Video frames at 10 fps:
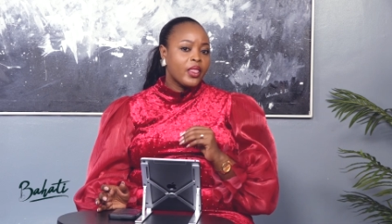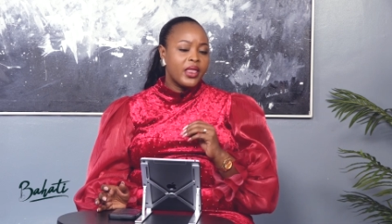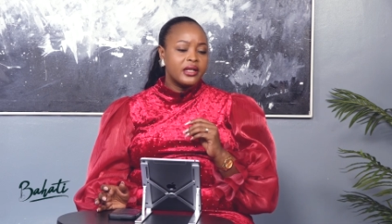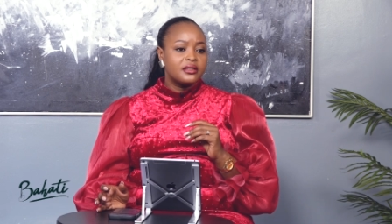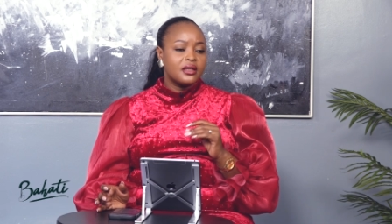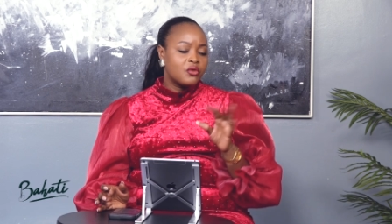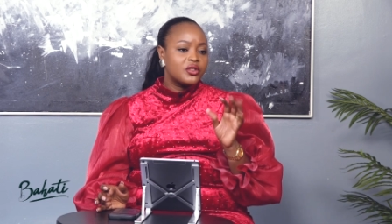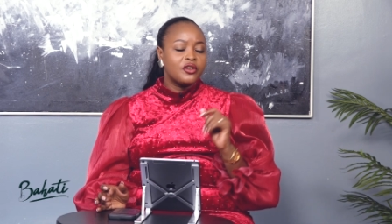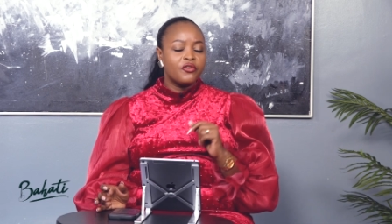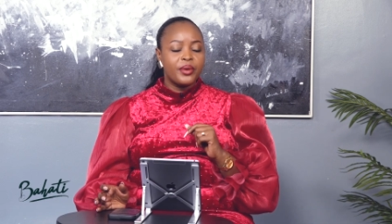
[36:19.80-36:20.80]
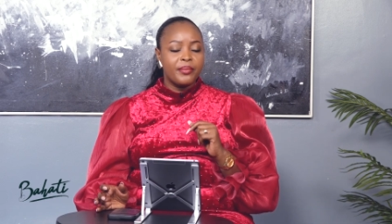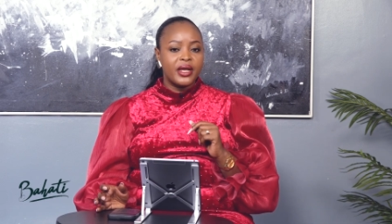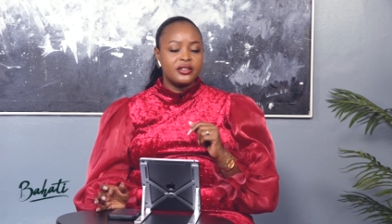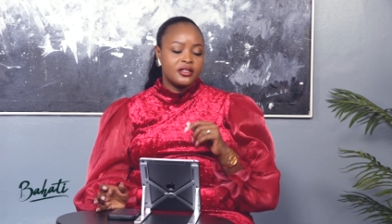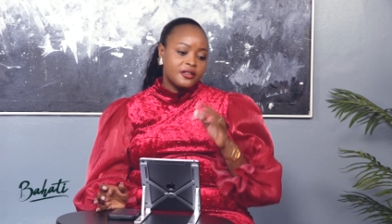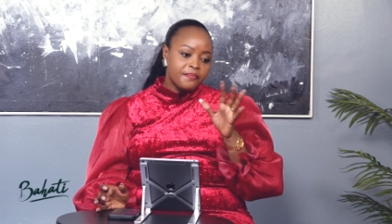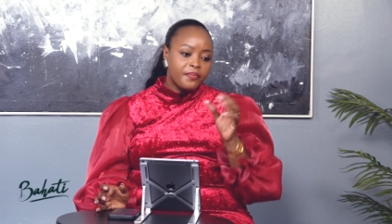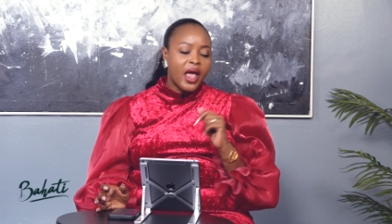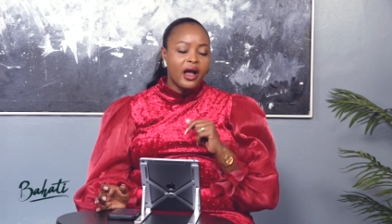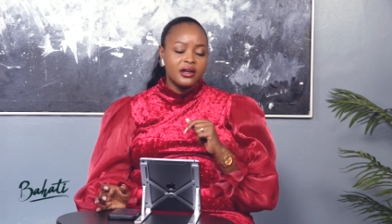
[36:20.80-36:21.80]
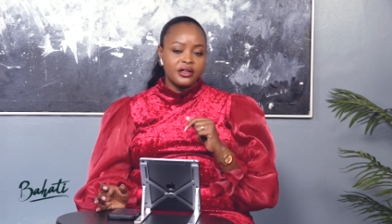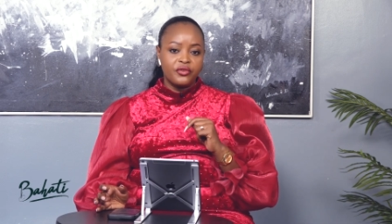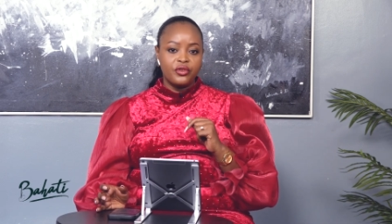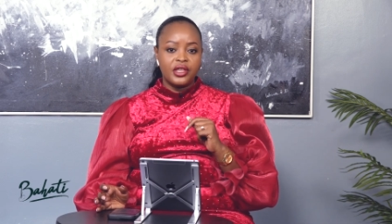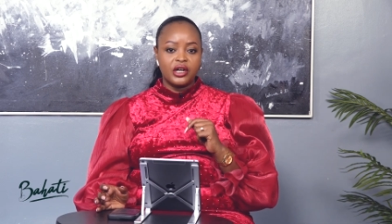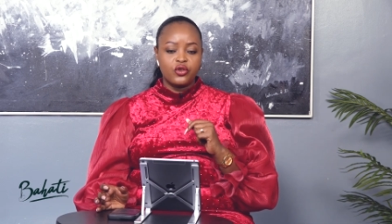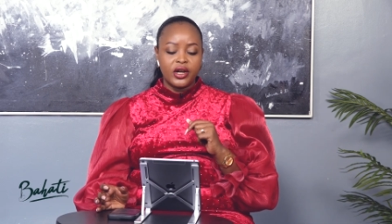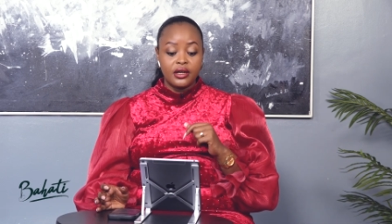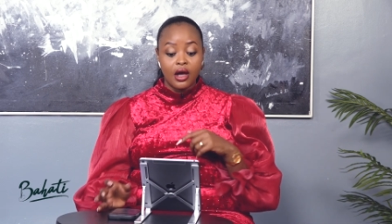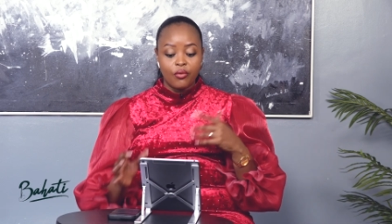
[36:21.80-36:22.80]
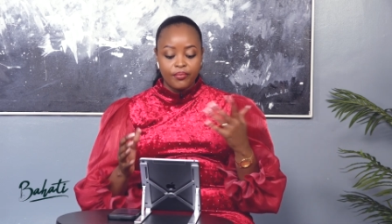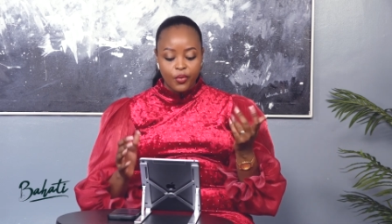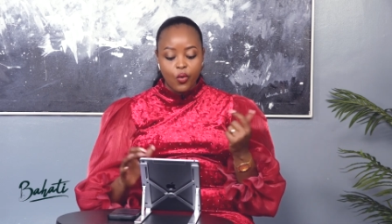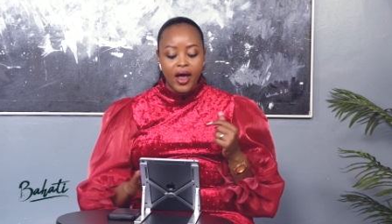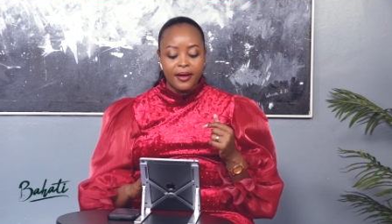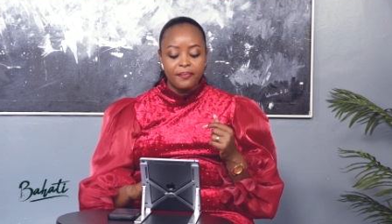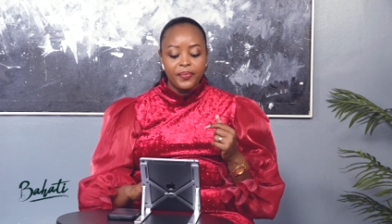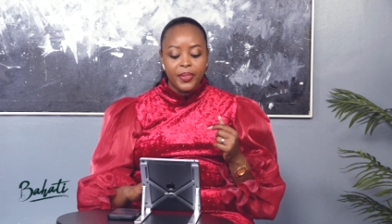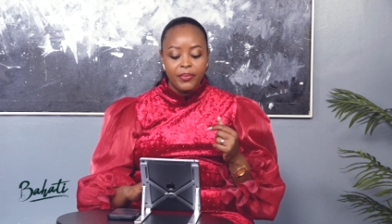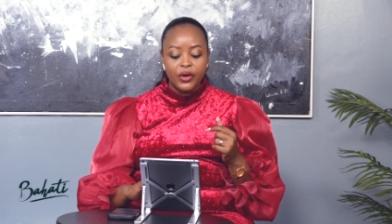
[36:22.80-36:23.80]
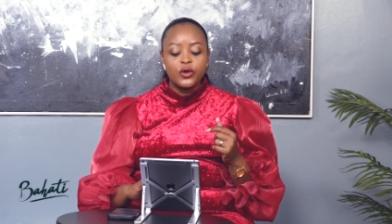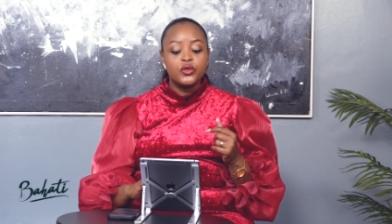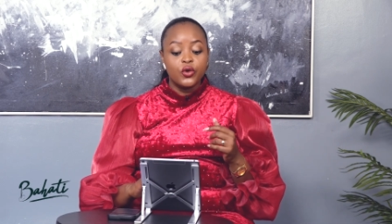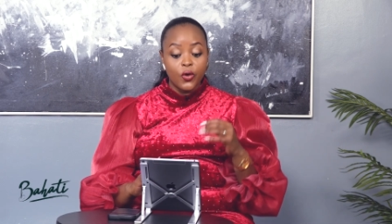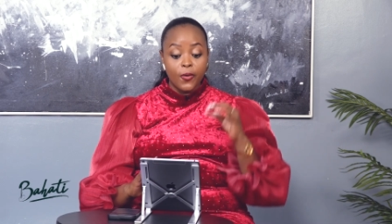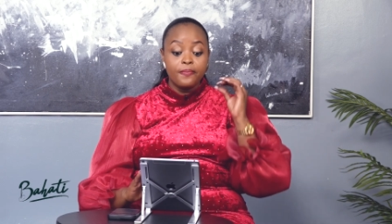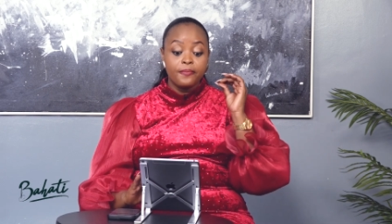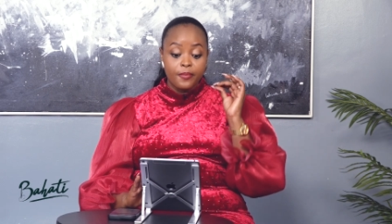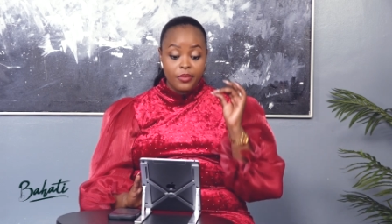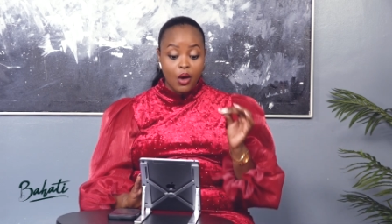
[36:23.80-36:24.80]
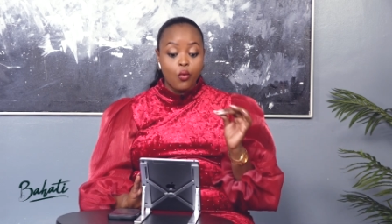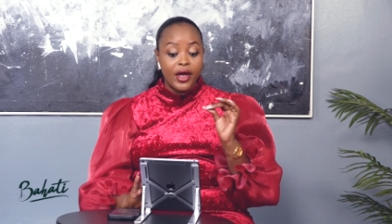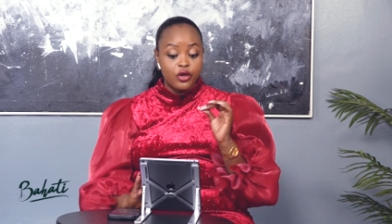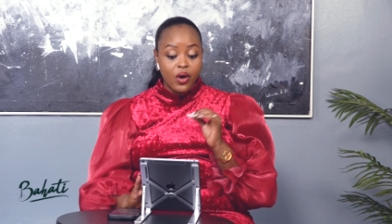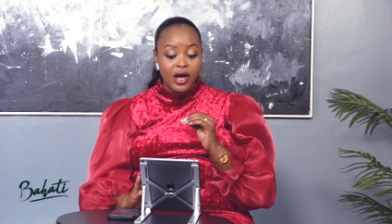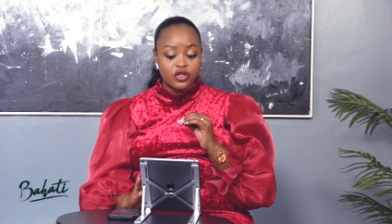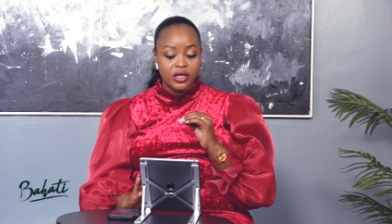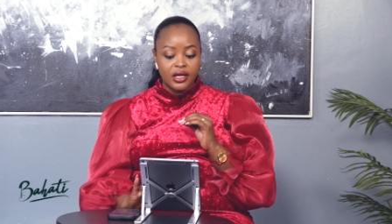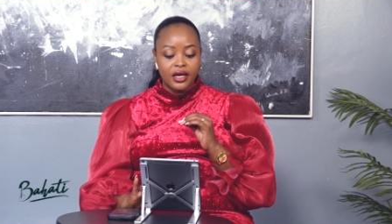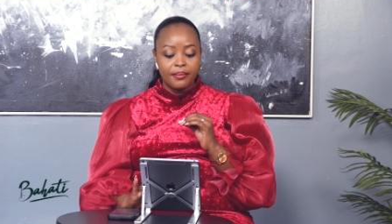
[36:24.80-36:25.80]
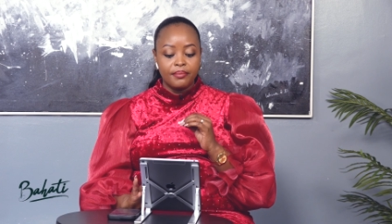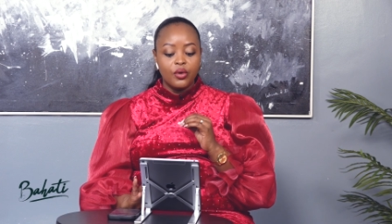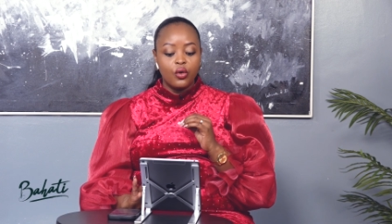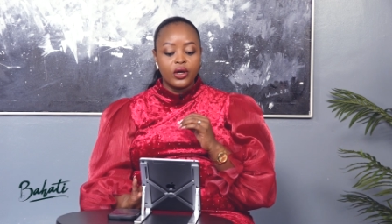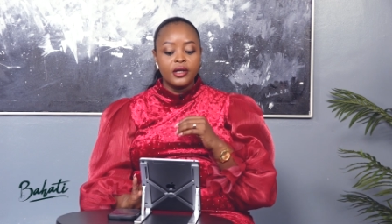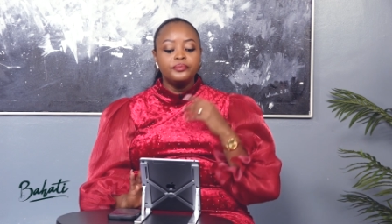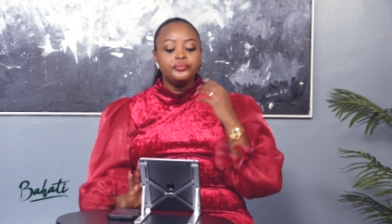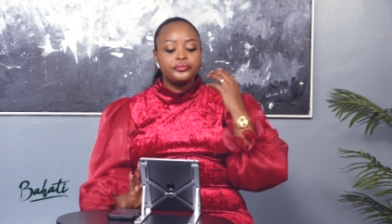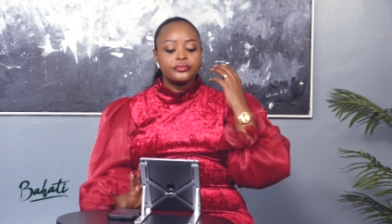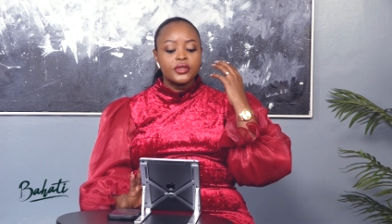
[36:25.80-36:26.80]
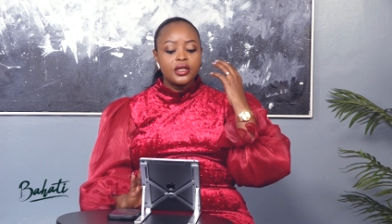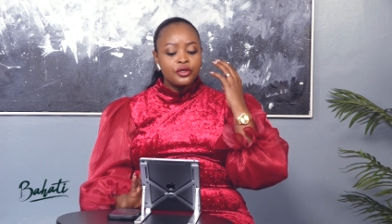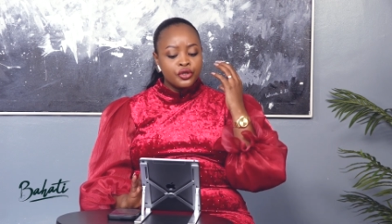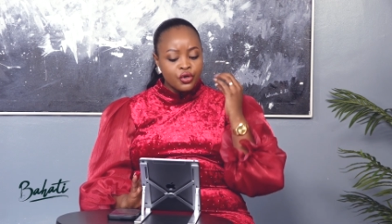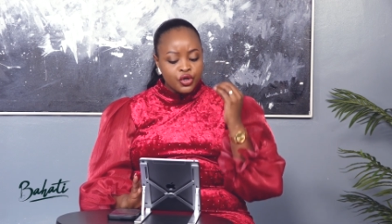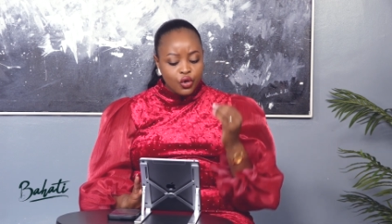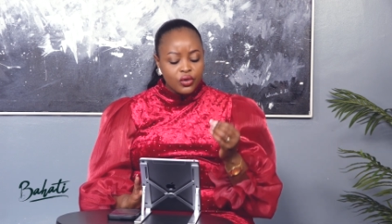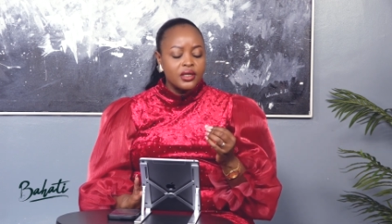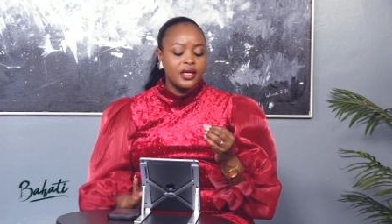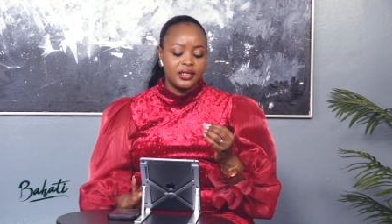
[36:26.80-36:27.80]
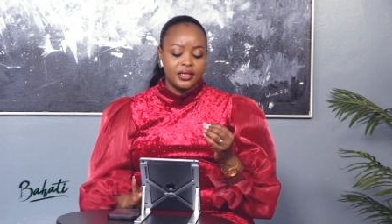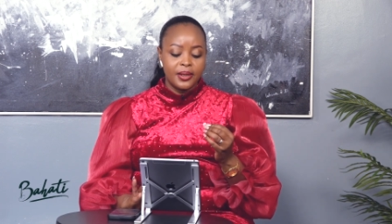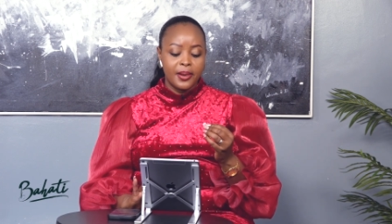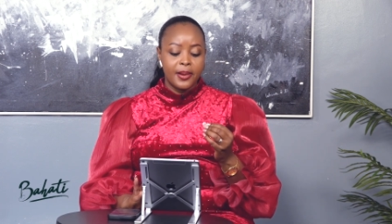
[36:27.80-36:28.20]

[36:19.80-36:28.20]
that's outside of my budget. I can't afford that right now. Why? Because you know why you actually came, okay? So don't let,